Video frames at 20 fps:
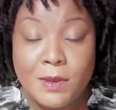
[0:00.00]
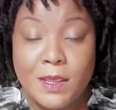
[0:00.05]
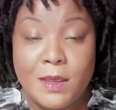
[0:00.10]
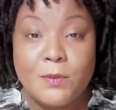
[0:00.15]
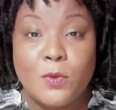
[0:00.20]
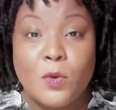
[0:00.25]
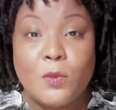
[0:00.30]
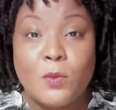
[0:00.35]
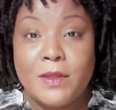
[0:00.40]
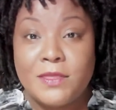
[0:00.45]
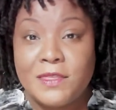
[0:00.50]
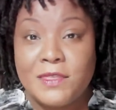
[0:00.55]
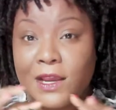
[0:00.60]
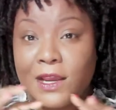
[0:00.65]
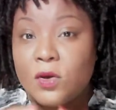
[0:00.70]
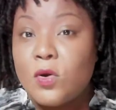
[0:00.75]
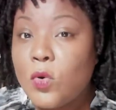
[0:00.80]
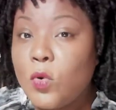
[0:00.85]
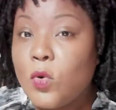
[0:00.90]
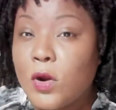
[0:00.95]
any of
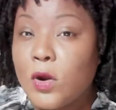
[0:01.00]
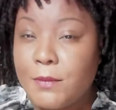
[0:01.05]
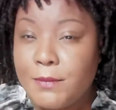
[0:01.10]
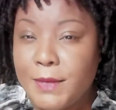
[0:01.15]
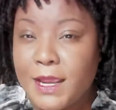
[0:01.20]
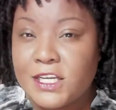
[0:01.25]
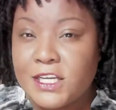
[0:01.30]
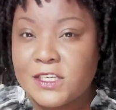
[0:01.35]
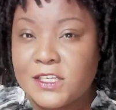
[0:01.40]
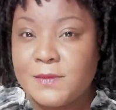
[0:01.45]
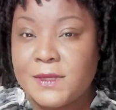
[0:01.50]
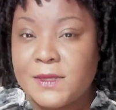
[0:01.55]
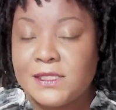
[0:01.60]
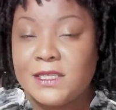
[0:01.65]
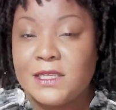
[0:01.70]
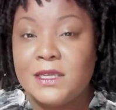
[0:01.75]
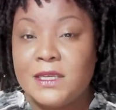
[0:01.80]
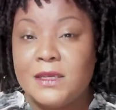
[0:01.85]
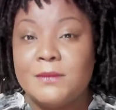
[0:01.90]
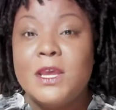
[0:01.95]
the other causes
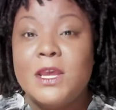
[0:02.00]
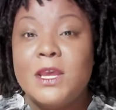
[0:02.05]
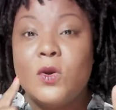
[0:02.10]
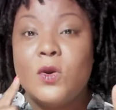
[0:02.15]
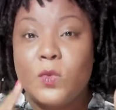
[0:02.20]
that you can